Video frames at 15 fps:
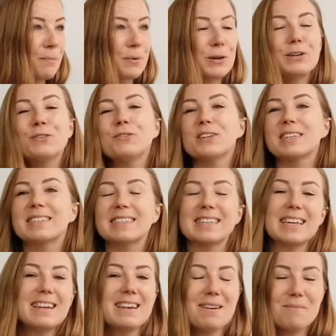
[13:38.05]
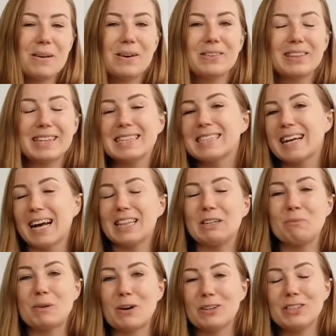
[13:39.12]
perfect thing about this kind of
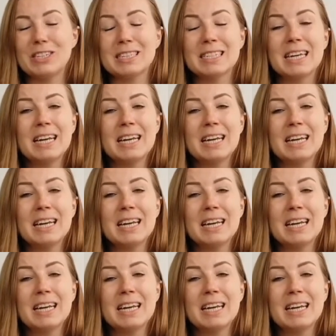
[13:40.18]
projects,